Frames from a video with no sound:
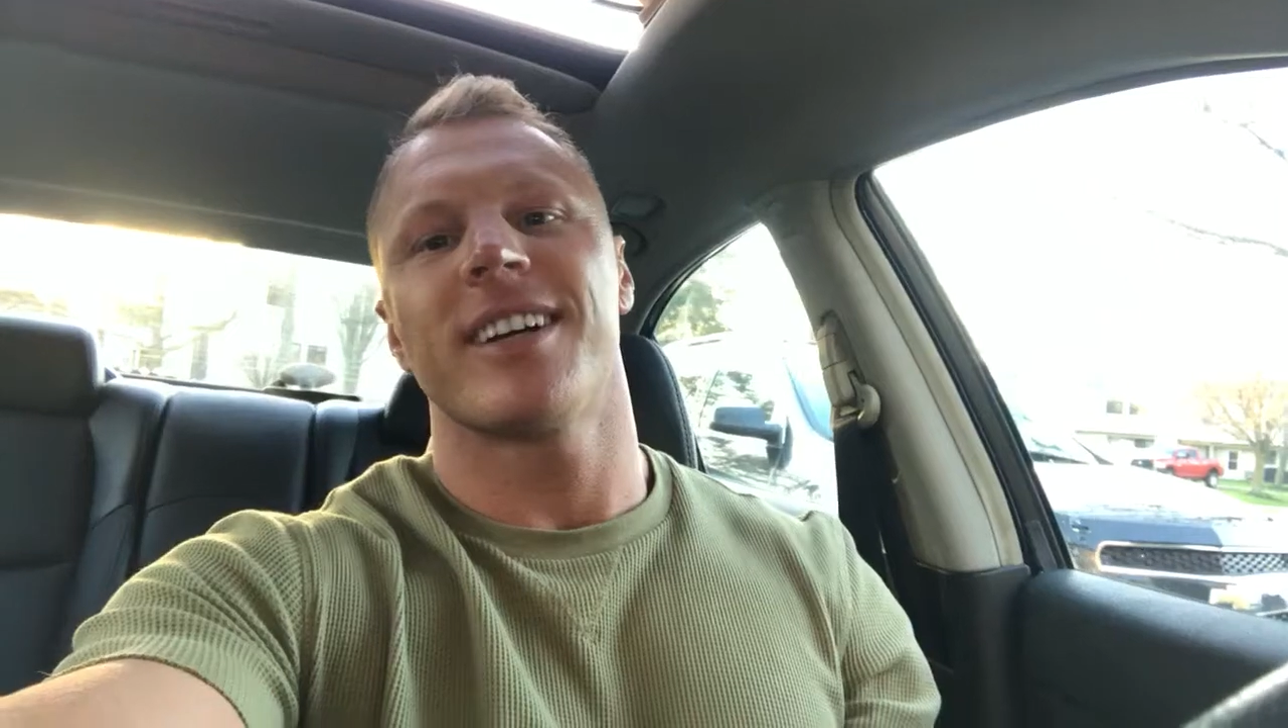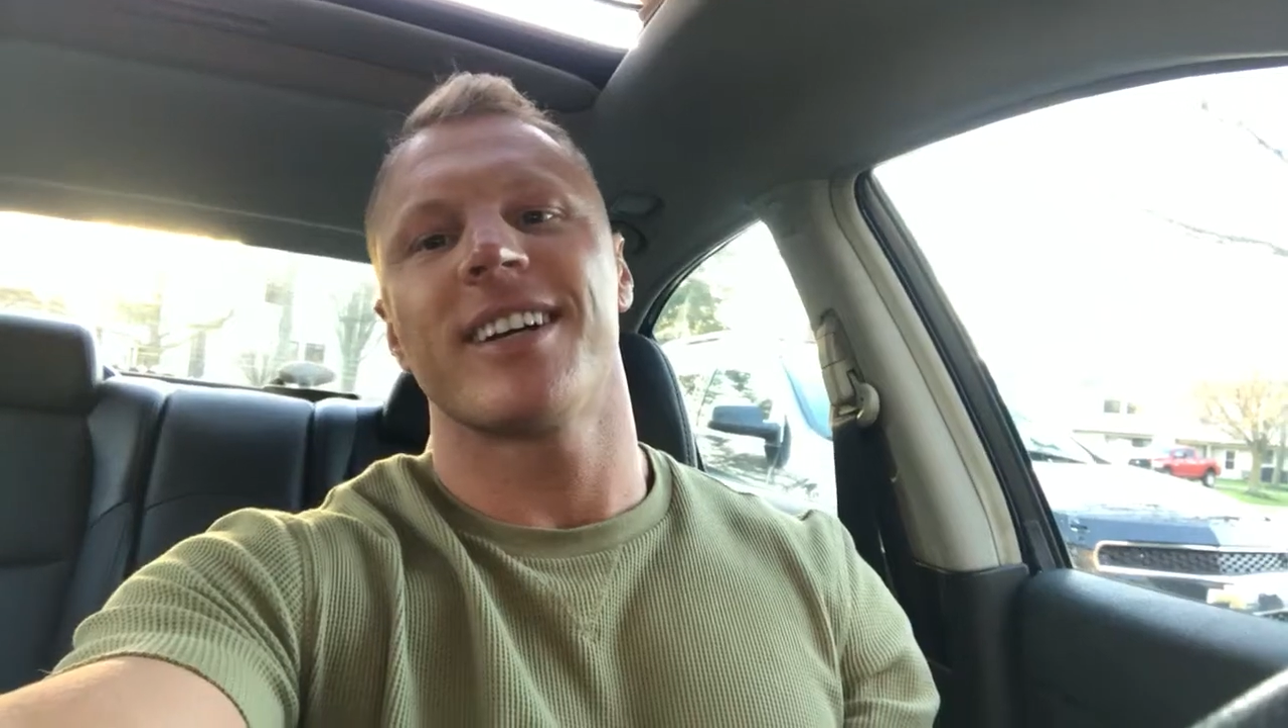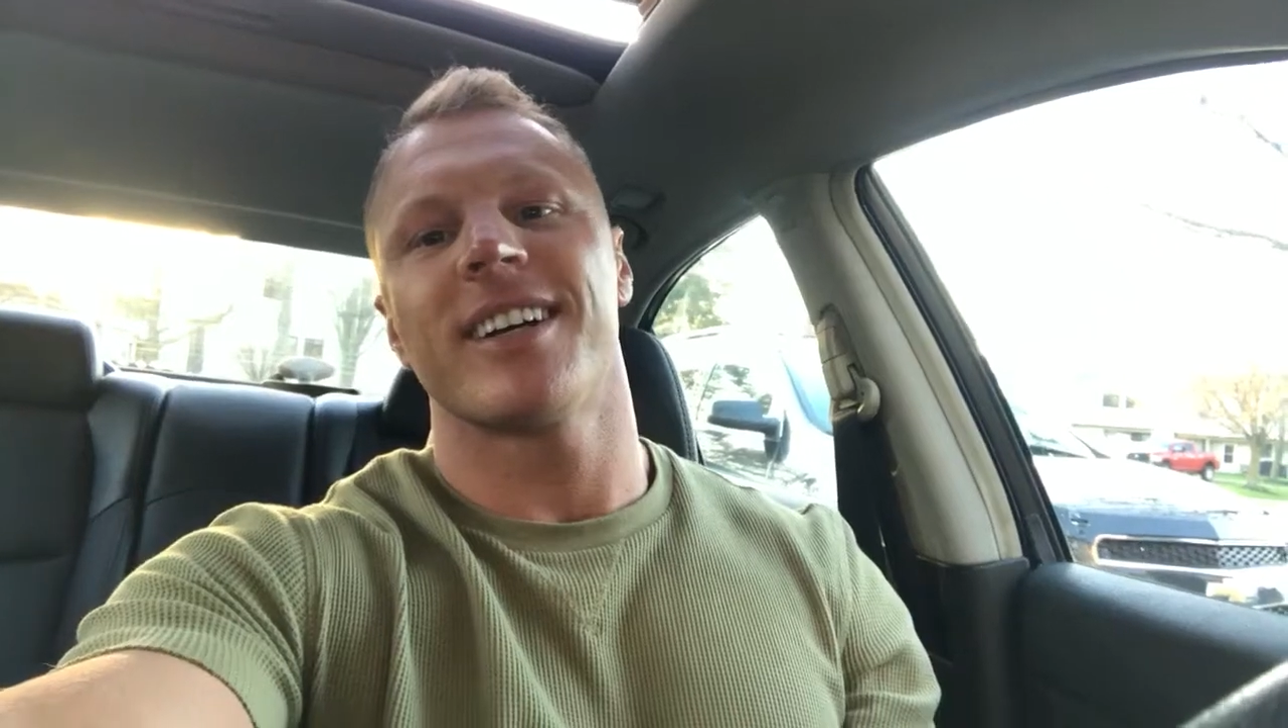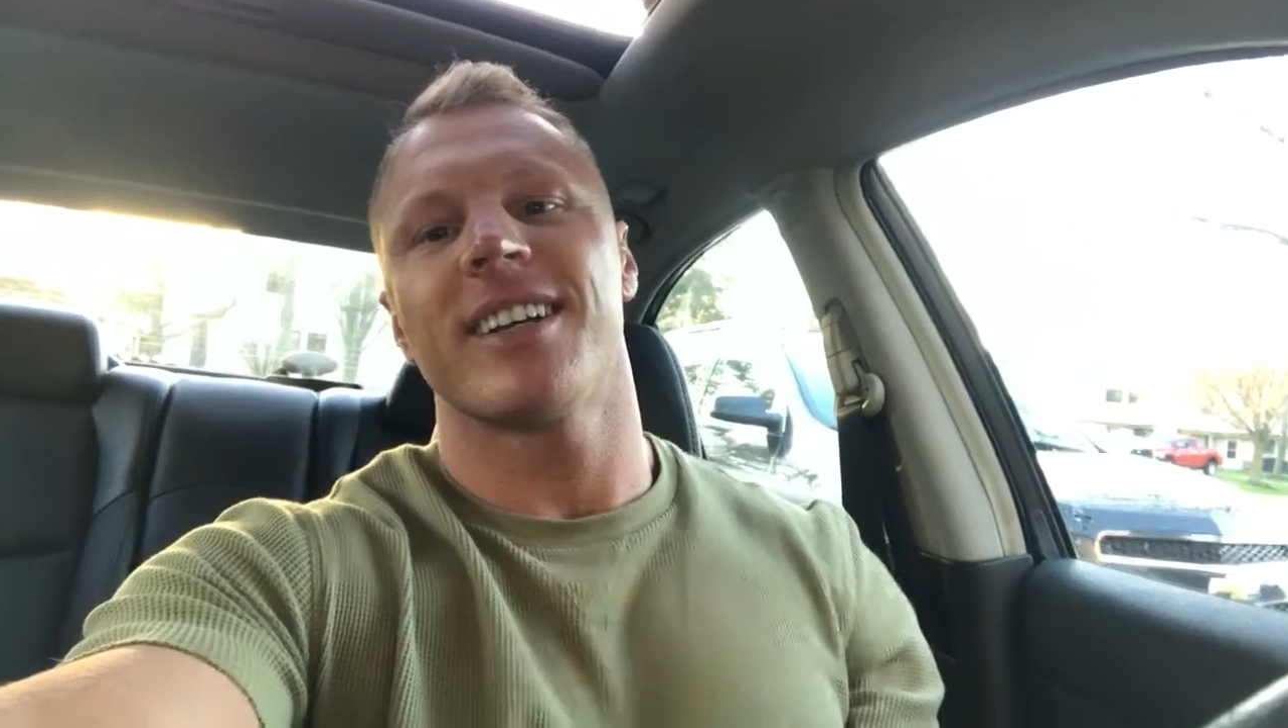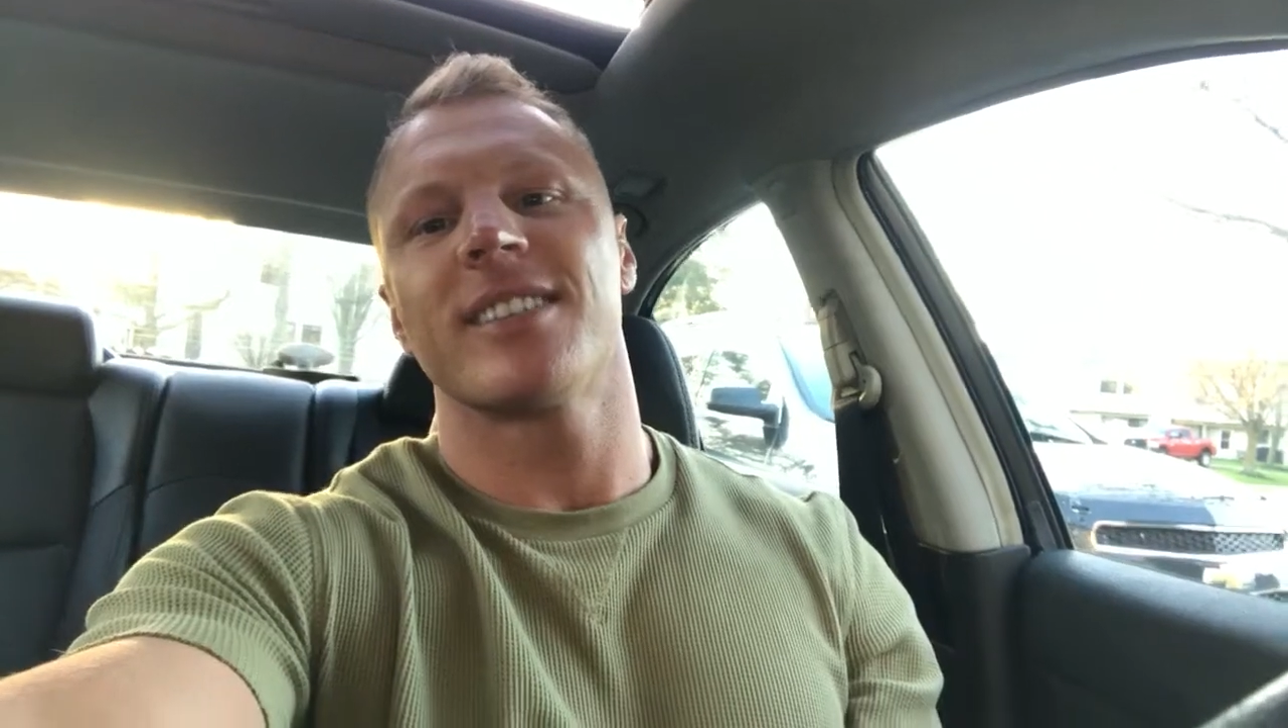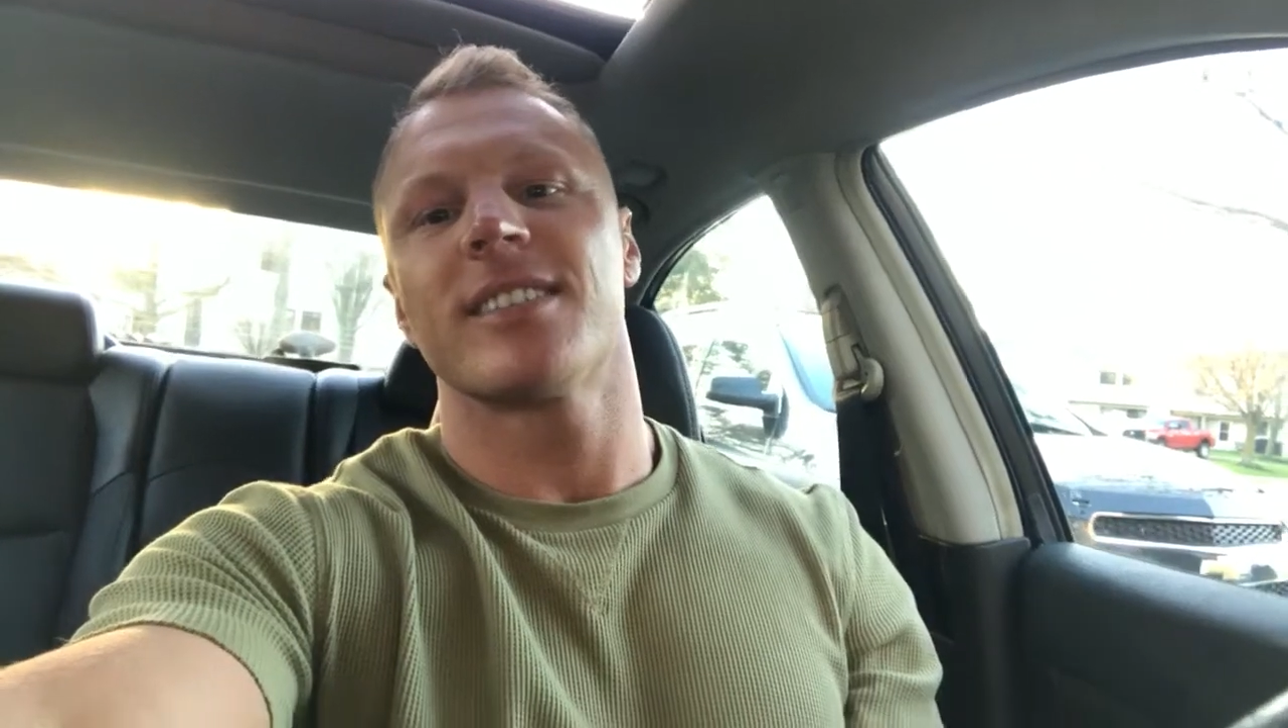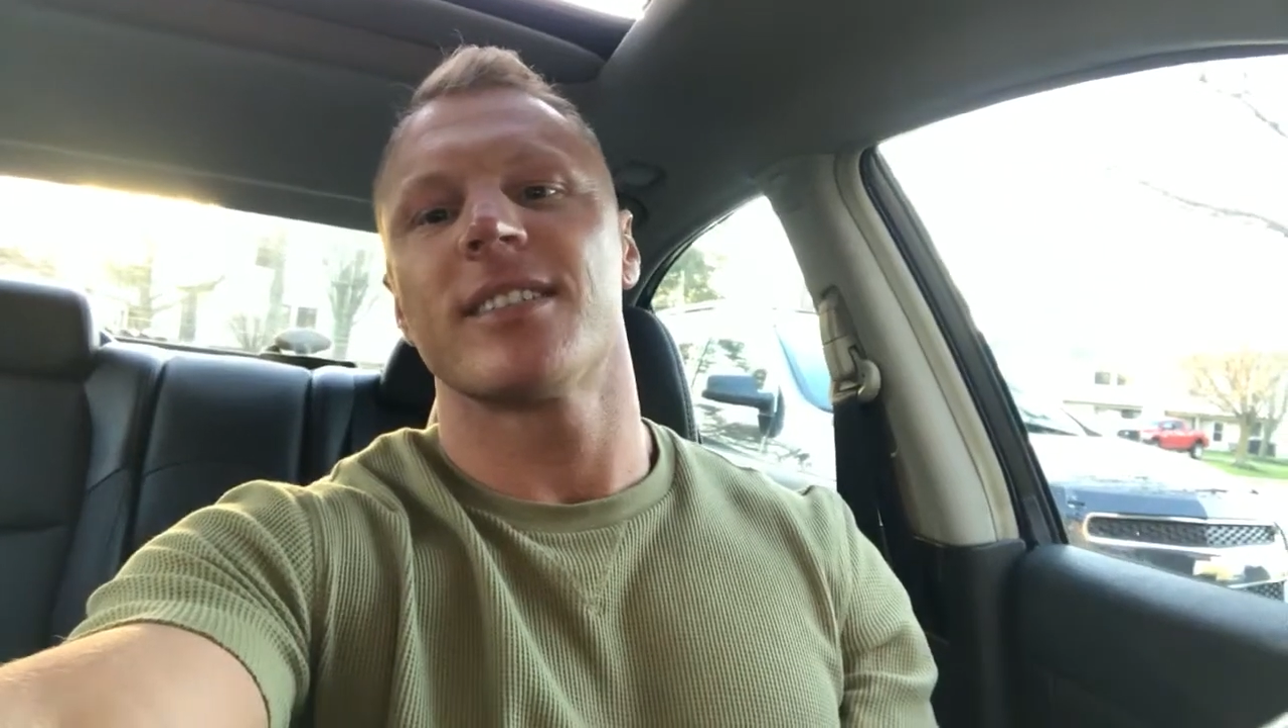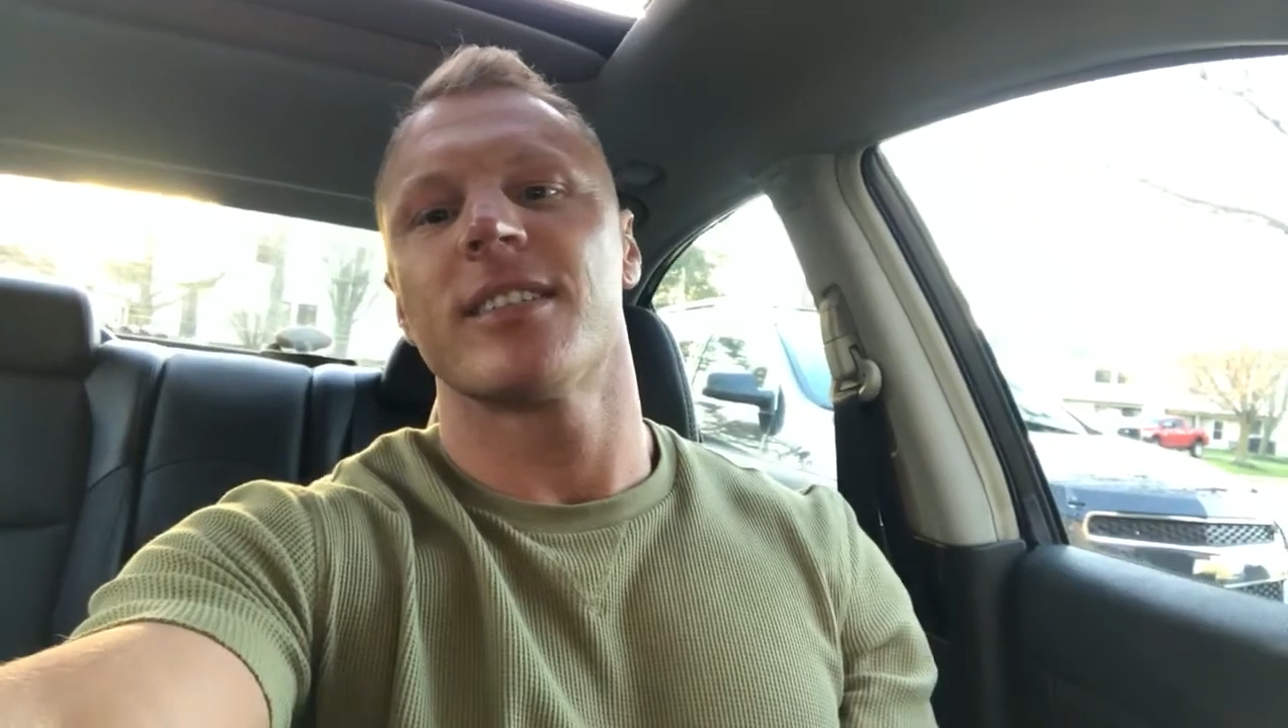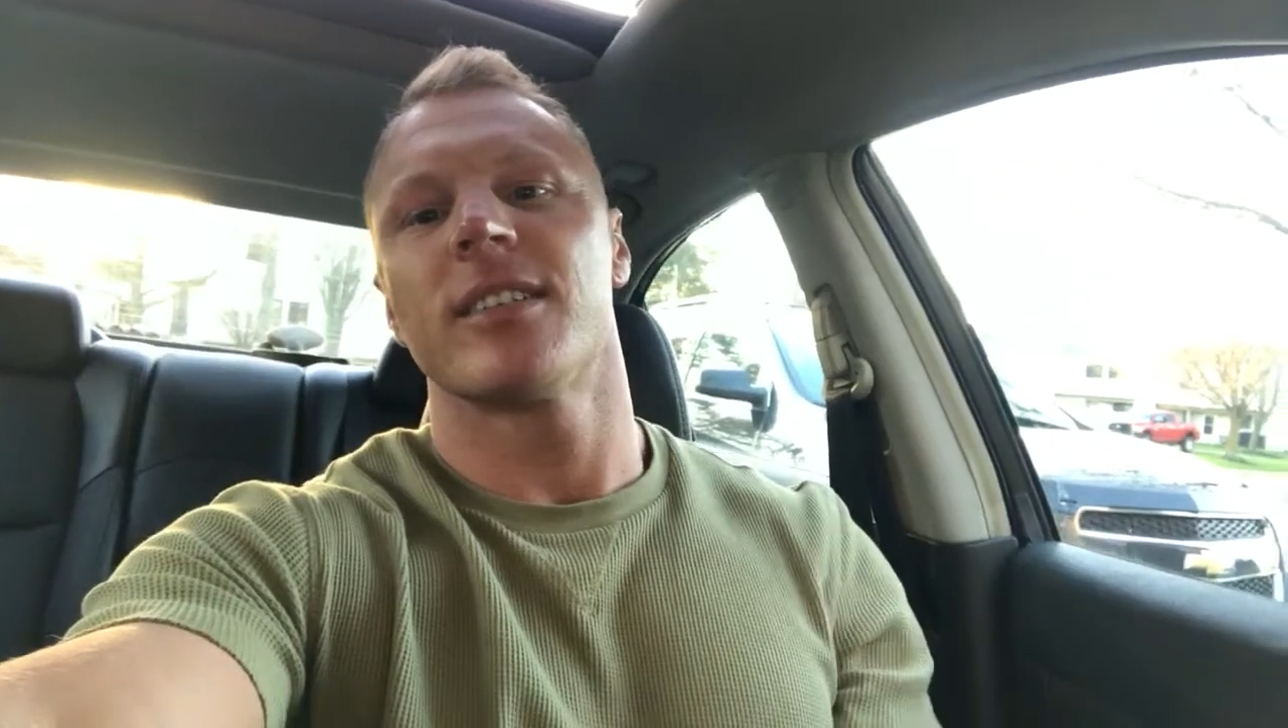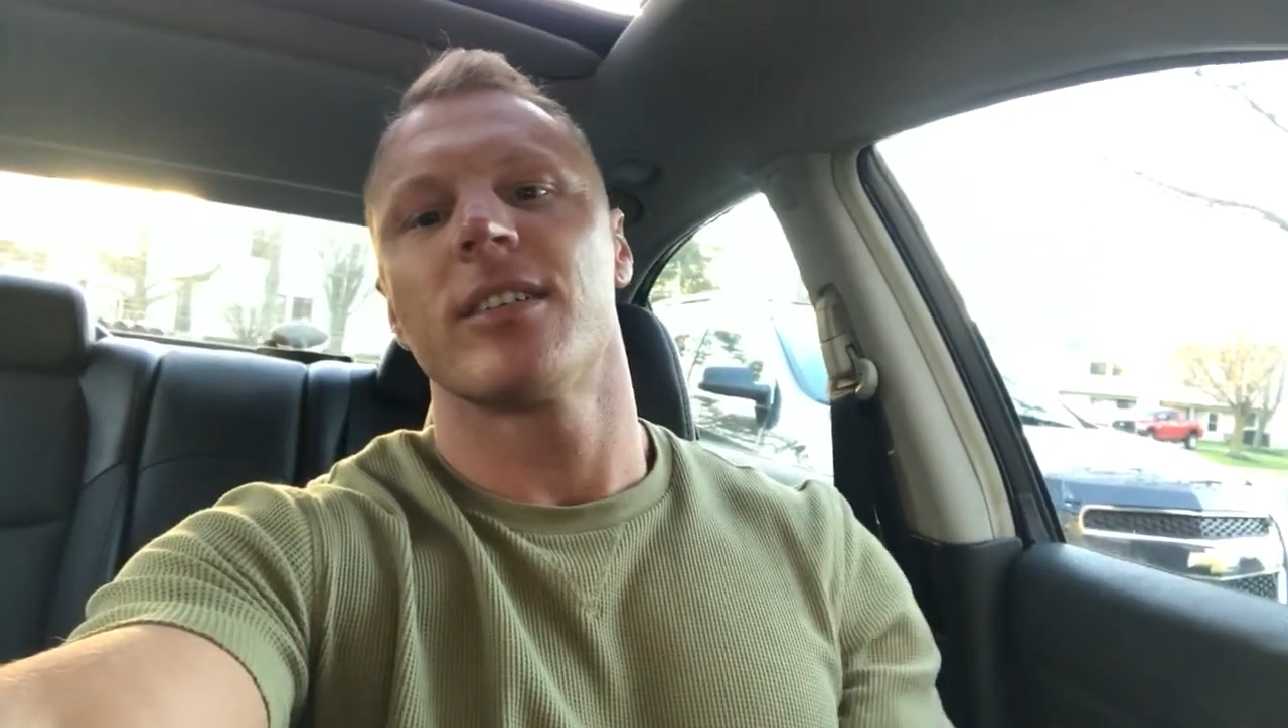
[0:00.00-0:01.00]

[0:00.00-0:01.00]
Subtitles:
Alright guys,